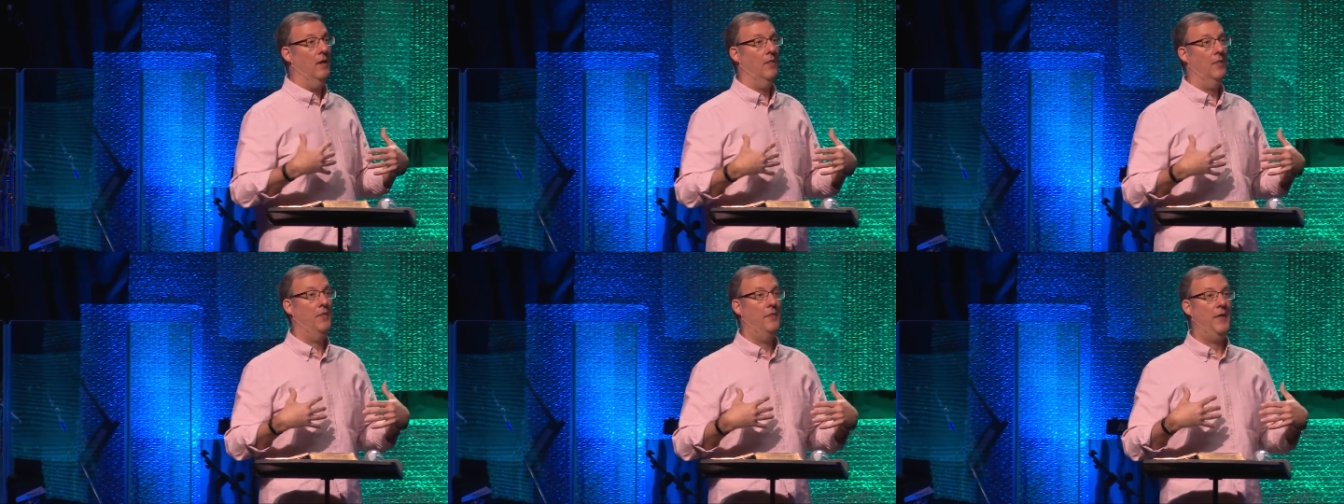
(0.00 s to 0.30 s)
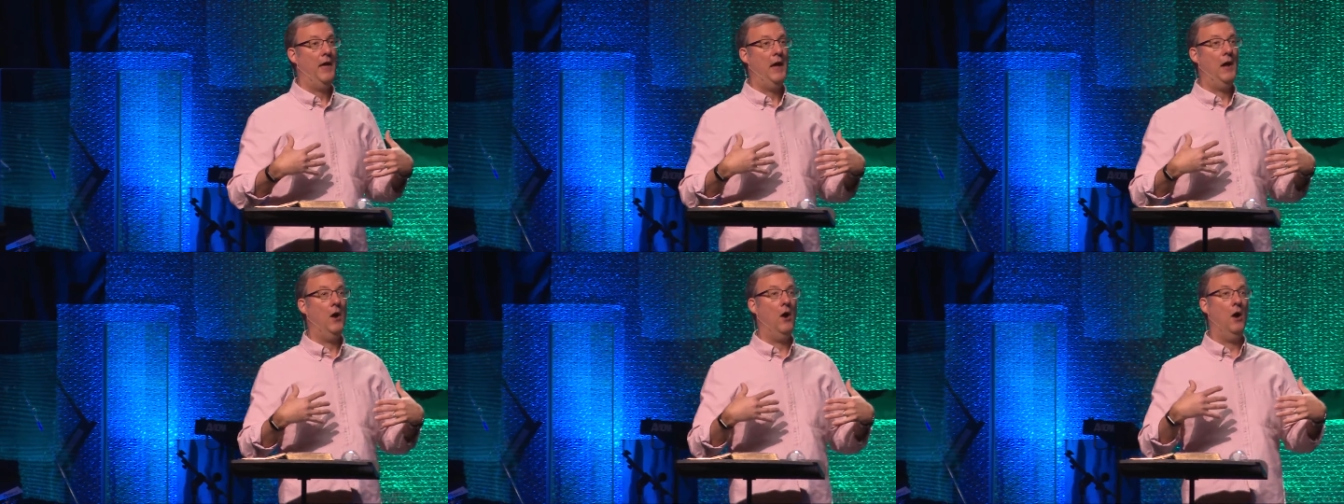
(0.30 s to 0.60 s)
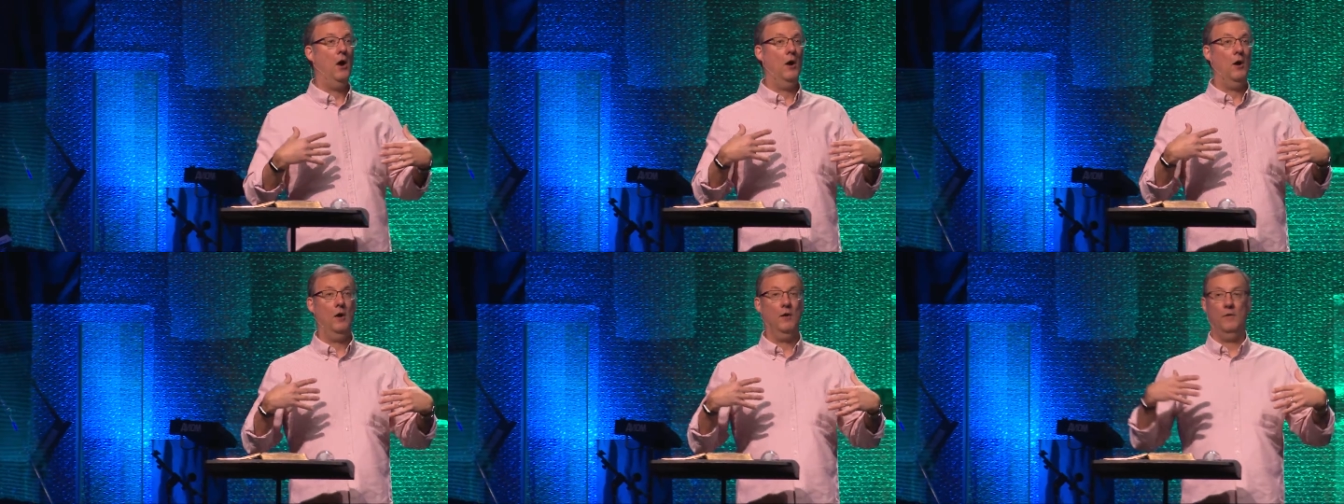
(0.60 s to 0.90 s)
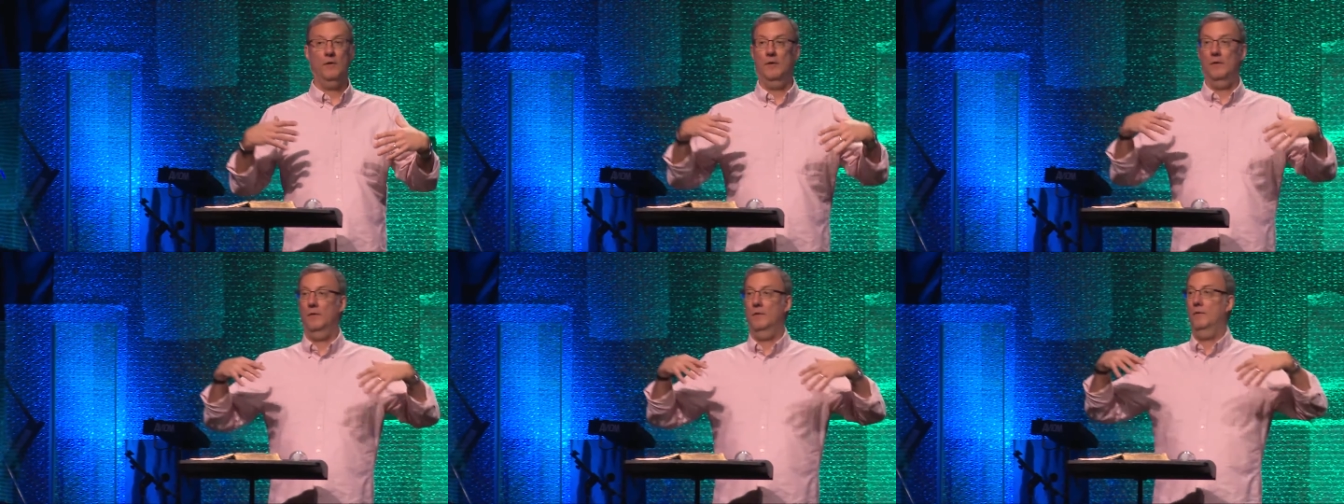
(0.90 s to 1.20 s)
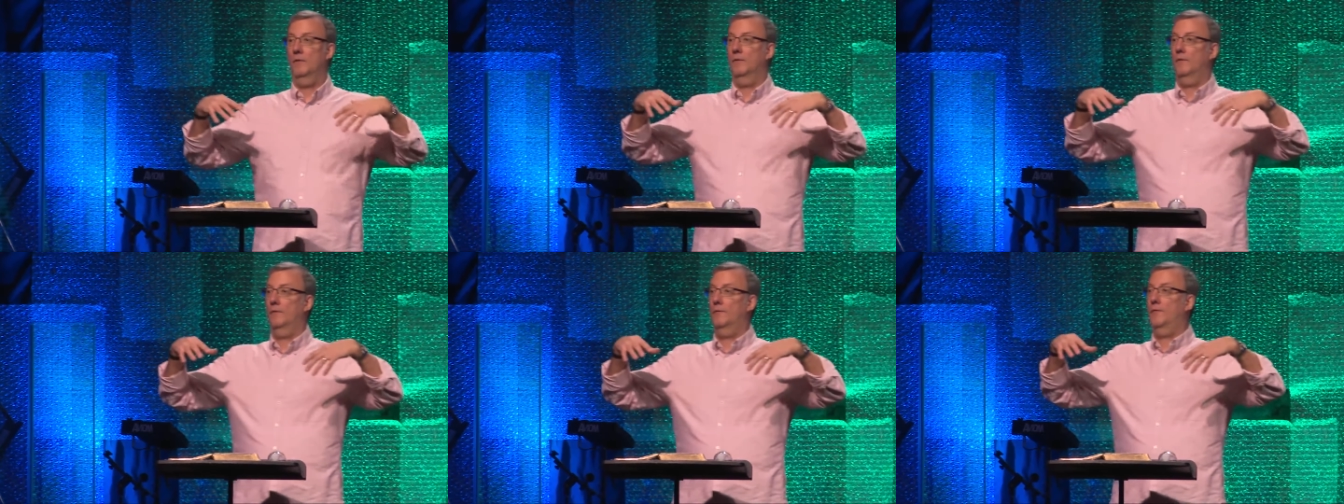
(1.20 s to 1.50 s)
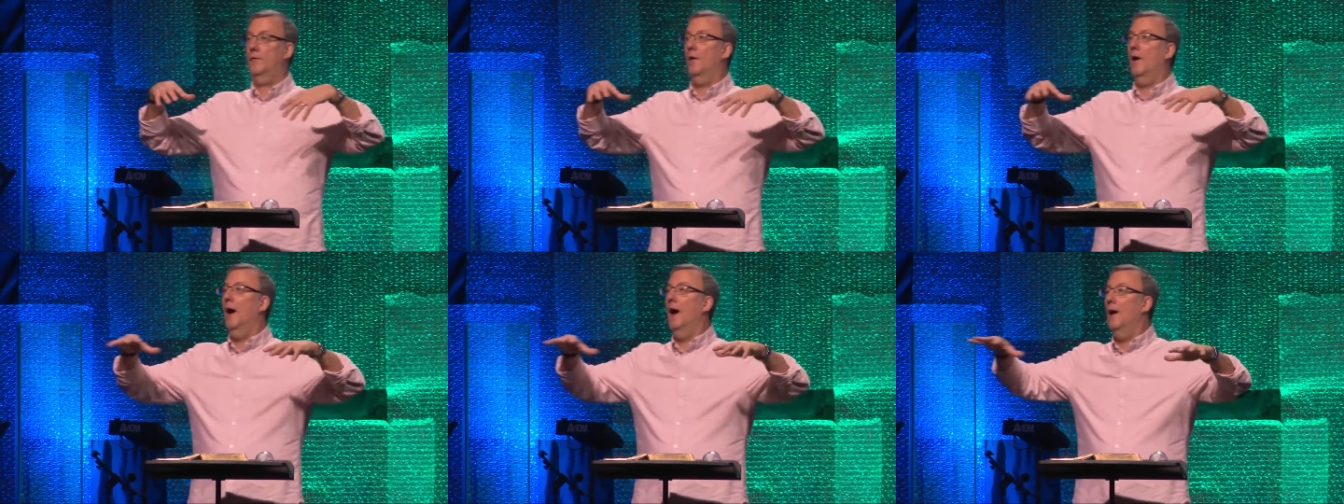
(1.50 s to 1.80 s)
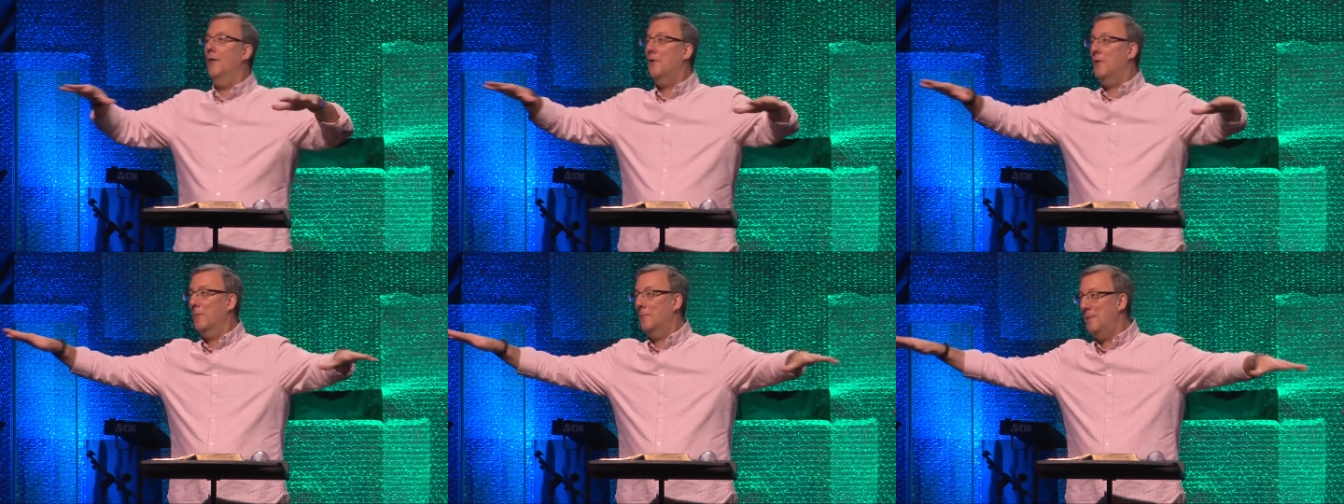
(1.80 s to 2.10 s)
they are for
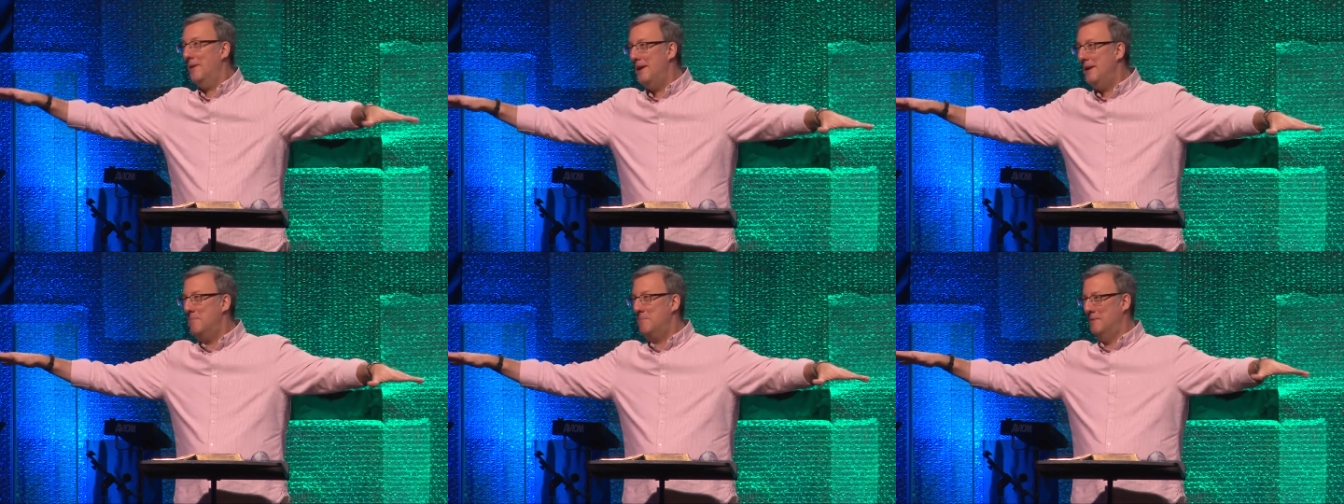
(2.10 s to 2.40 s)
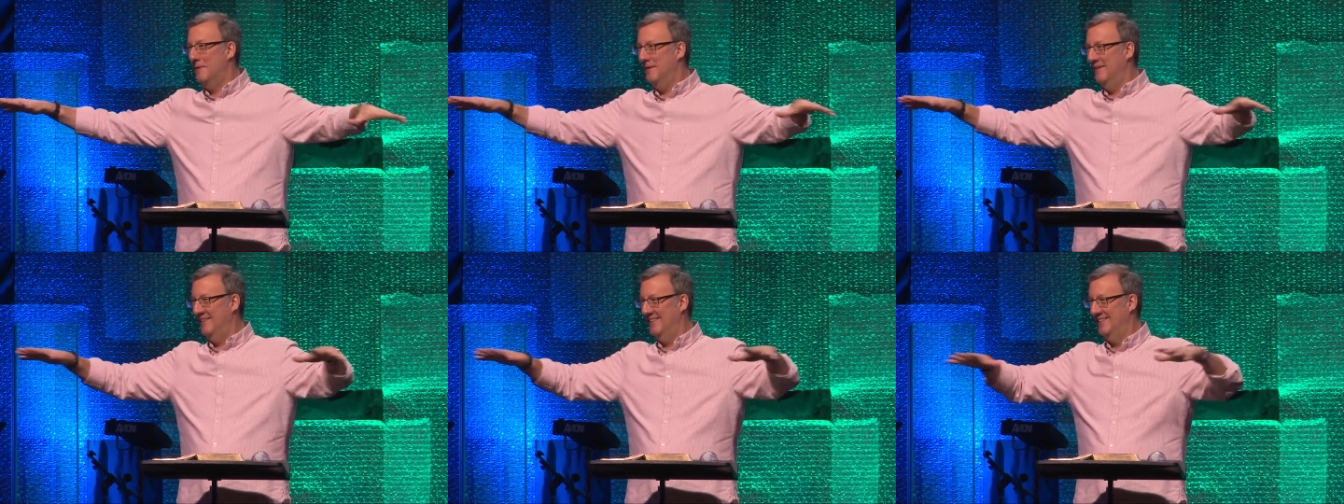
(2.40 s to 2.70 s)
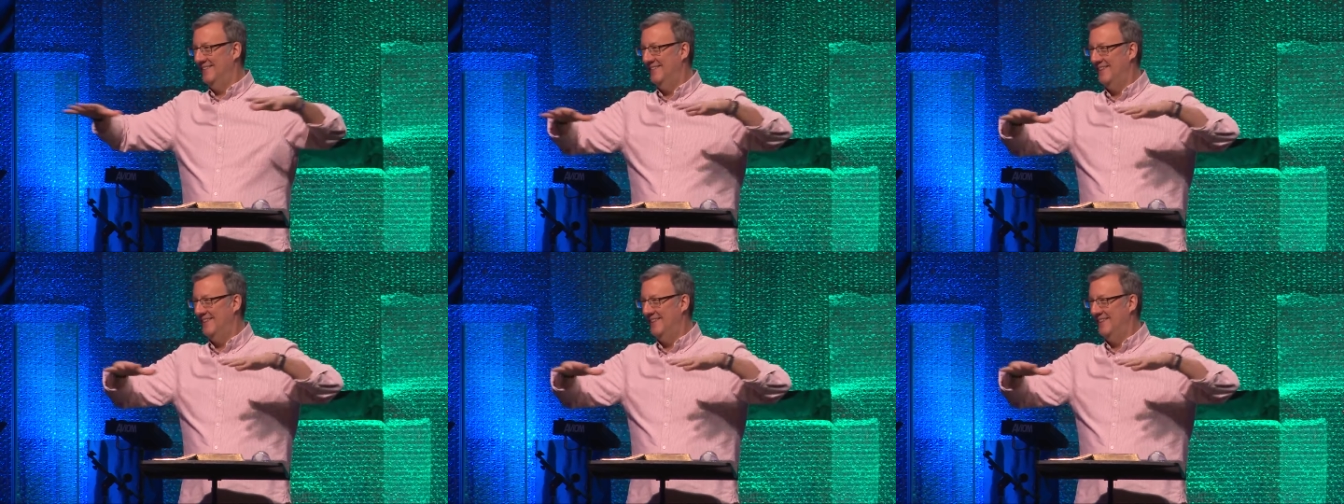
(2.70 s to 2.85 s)
other people.